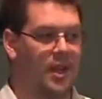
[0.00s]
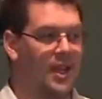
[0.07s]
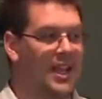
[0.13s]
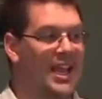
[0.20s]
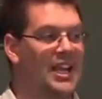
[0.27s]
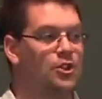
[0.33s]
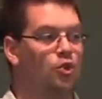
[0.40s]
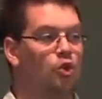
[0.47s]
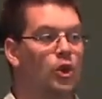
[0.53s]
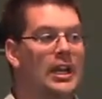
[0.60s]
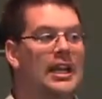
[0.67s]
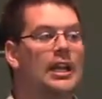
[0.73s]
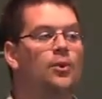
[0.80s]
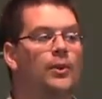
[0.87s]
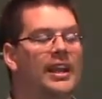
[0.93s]
it's
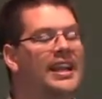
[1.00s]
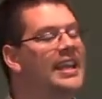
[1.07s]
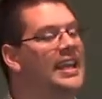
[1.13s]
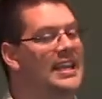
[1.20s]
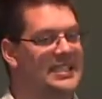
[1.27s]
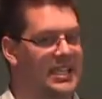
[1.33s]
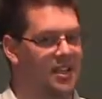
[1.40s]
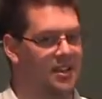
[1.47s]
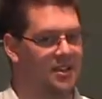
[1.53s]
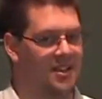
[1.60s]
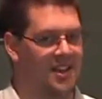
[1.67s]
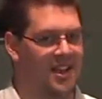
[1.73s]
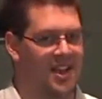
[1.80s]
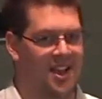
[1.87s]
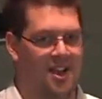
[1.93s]
really, really easy
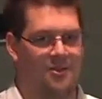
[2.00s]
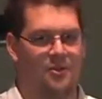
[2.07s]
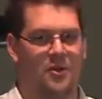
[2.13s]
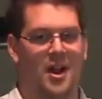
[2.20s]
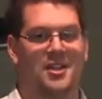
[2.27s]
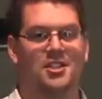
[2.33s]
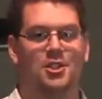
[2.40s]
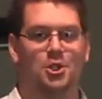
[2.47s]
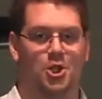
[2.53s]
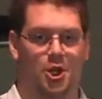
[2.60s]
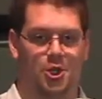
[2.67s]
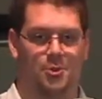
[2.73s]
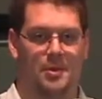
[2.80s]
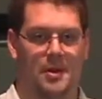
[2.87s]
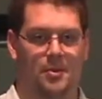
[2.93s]
for us as church
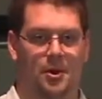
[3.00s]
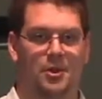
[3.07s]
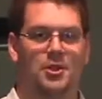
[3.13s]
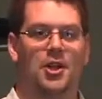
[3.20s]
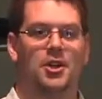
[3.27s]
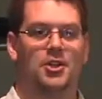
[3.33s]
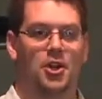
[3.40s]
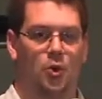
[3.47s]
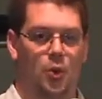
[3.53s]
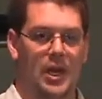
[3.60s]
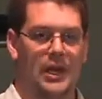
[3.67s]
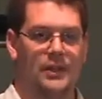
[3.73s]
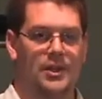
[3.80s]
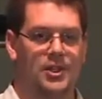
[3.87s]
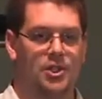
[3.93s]
people to read
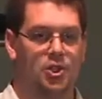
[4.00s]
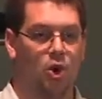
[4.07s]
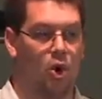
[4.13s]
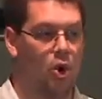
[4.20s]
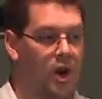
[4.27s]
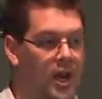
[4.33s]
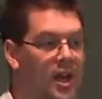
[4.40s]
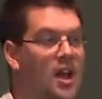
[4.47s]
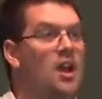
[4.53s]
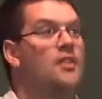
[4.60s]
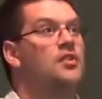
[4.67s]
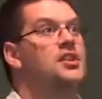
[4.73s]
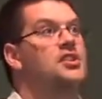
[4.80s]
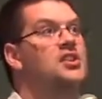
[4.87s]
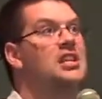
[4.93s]
this story,
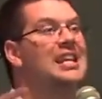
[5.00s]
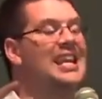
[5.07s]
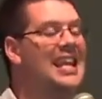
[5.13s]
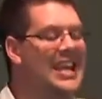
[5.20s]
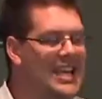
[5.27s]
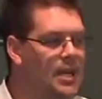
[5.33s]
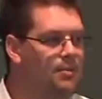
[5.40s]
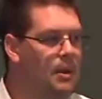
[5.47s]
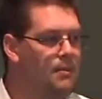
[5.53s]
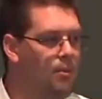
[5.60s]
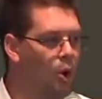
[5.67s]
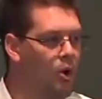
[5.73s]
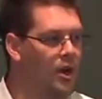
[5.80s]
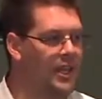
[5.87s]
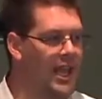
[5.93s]
this need to be
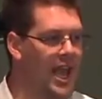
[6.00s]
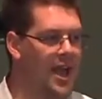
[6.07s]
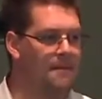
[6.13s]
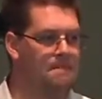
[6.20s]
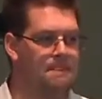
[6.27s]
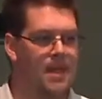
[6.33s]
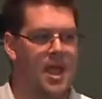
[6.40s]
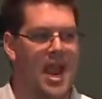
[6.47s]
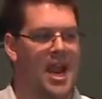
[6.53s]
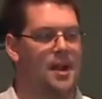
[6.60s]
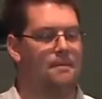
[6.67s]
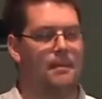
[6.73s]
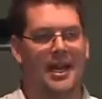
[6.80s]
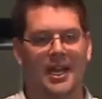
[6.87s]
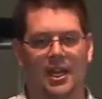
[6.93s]
born again, and
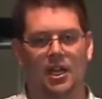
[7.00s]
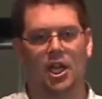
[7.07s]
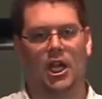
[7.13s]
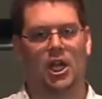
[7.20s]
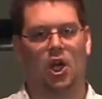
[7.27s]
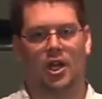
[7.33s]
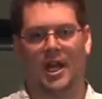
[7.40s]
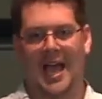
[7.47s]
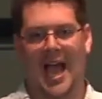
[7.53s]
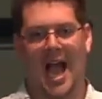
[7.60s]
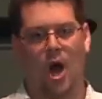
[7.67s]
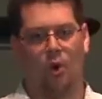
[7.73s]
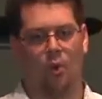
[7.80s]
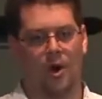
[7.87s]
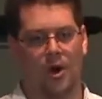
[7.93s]
immediately look
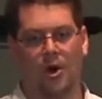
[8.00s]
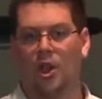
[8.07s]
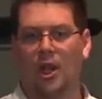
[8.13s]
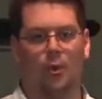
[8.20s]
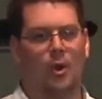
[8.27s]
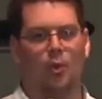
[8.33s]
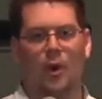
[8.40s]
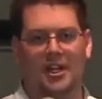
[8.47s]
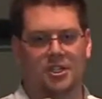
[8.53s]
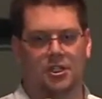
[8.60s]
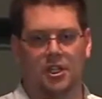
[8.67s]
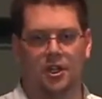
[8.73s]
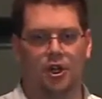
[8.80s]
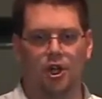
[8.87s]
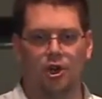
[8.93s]
outward. We watch the
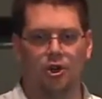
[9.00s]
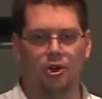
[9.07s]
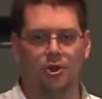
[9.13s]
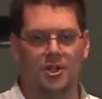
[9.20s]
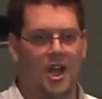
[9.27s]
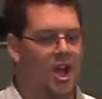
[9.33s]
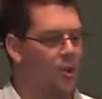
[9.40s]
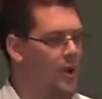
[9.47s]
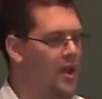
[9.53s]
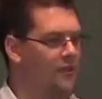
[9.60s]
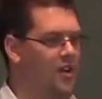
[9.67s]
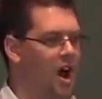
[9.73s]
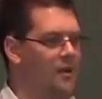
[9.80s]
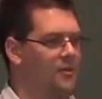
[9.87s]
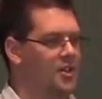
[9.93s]
news, we have
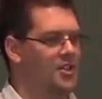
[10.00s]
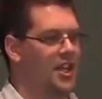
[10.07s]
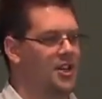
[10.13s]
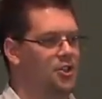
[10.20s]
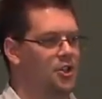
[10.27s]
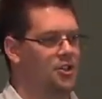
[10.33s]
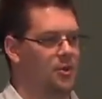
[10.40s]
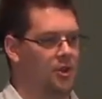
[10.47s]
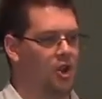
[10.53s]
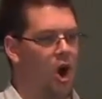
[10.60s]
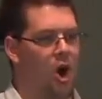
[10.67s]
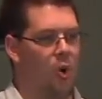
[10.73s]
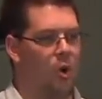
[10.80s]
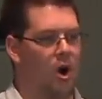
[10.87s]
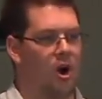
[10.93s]
conversations with
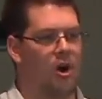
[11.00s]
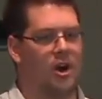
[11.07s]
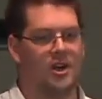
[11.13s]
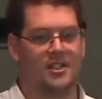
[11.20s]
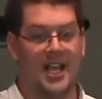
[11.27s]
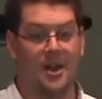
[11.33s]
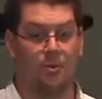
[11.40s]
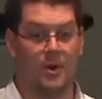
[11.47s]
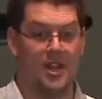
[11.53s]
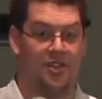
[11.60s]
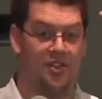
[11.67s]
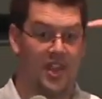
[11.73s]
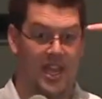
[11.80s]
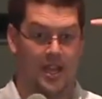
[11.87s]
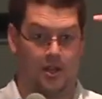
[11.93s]
coworkers, and we
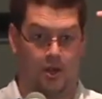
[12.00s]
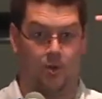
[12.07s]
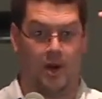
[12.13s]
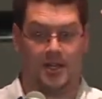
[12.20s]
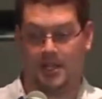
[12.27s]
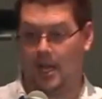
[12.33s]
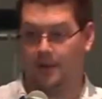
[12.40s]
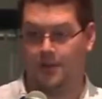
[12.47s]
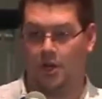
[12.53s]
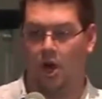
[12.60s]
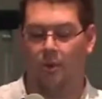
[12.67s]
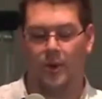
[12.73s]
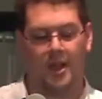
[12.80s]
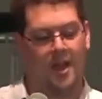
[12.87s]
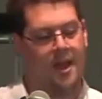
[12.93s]
think to ourselves, don't
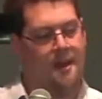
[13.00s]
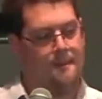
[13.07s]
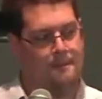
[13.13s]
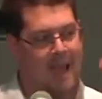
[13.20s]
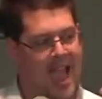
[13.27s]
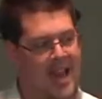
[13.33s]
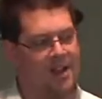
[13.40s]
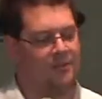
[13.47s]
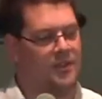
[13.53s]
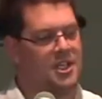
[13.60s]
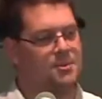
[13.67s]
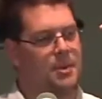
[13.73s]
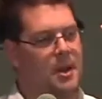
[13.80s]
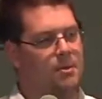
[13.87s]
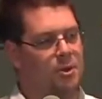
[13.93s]
we? Man, if these
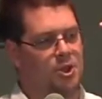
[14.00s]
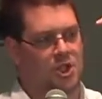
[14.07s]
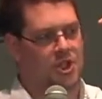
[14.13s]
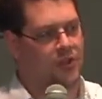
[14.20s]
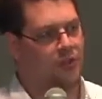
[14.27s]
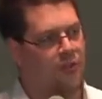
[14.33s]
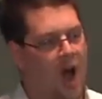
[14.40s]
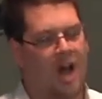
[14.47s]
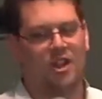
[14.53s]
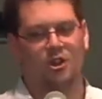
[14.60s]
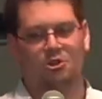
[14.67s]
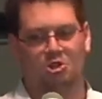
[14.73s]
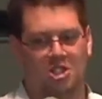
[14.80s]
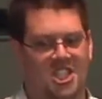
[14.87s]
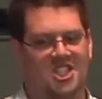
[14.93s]
people just followed
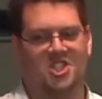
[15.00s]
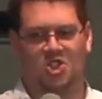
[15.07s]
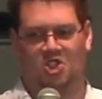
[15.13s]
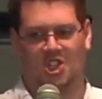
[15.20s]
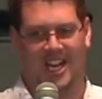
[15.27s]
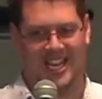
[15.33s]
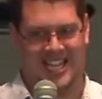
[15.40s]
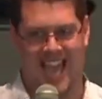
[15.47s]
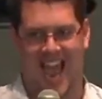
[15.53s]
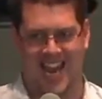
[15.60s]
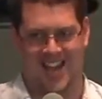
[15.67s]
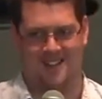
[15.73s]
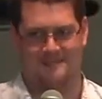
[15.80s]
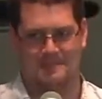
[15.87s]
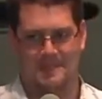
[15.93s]
Jesus, they'd get
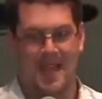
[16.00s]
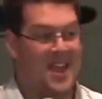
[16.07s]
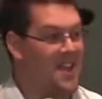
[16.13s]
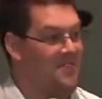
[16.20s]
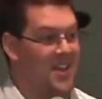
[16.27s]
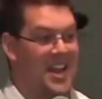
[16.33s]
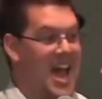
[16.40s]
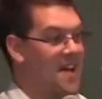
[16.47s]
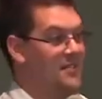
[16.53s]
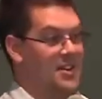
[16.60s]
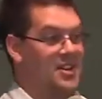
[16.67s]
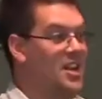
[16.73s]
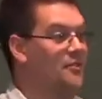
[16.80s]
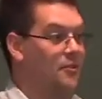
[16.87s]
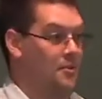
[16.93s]
it. They'd have a
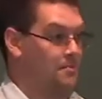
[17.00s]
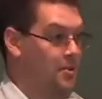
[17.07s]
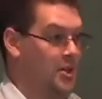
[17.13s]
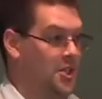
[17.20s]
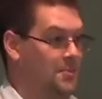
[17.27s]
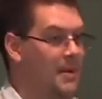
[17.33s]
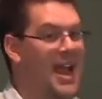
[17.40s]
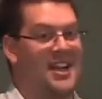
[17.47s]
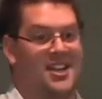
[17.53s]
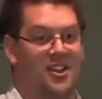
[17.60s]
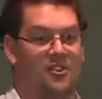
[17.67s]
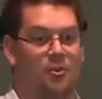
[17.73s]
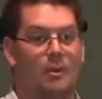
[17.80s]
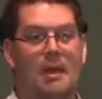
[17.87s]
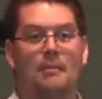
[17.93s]
different perspective.
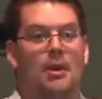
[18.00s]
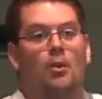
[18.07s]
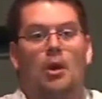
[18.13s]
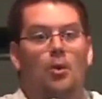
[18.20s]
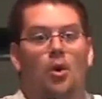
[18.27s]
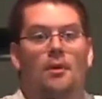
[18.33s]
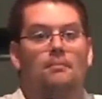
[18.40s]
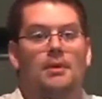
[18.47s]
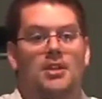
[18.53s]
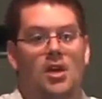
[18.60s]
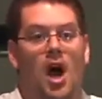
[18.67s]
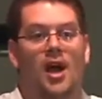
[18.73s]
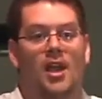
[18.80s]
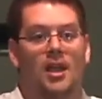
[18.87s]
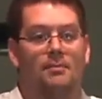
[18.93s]
Maybe we wouldn't be
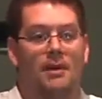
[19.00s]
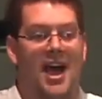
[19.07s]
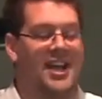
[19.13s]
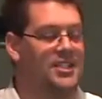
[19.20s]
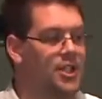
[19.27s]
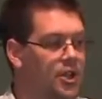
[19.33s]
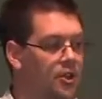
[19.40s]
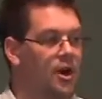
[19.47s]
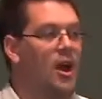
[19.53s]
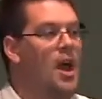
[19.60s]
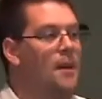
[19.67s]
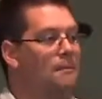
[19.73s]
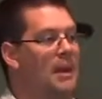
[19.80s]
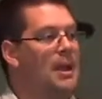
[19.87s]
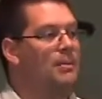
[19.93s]
talking past each other.
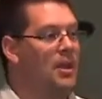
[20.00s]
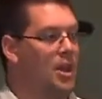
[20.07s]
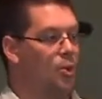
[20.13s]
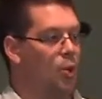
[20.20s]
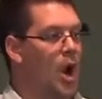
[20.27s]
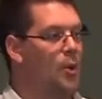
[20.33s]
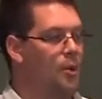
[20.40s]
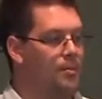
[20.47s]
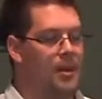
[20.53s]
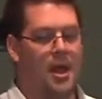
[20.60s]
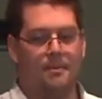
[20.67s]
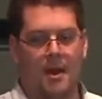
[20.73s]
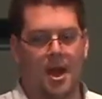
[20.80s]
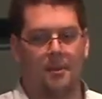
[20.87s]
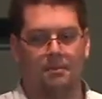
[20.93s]
Maybe the world would be a
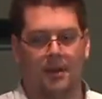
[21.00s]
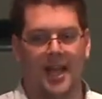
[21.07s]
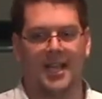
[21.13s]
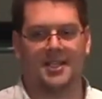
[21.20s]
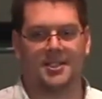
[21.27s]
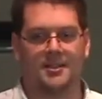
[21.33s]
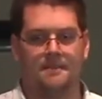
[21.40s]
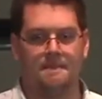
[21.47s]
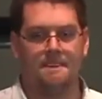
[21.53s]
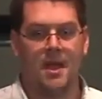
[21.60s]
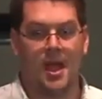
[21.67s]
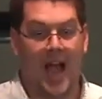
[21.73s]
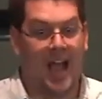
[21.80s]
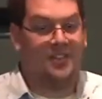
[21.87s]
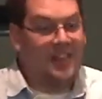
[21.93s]
better place.
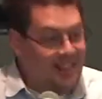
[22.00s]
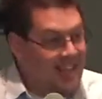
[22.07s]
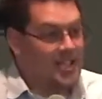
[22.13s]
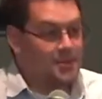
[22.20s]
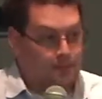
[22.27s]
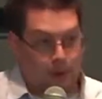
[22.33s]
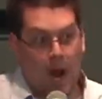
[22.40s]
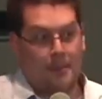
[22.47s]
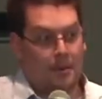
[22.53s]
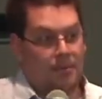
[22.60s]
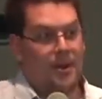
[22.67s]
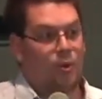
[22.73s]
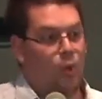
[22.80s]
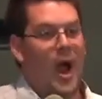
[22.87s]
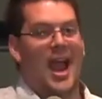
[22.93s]
I think that's probably
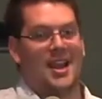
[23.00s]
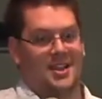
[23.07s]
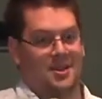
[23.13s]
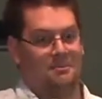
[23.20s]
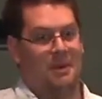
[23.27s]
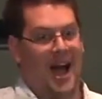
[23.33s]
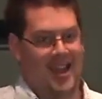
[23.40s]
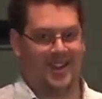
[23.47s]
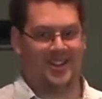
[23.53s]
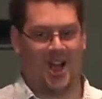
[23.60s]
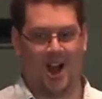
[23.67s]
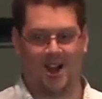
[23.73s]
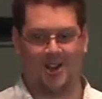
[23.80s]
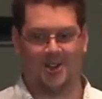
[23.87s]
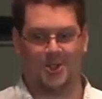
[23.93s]
right, by and
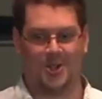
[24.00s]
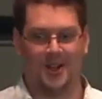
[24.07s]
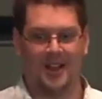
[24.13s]
large.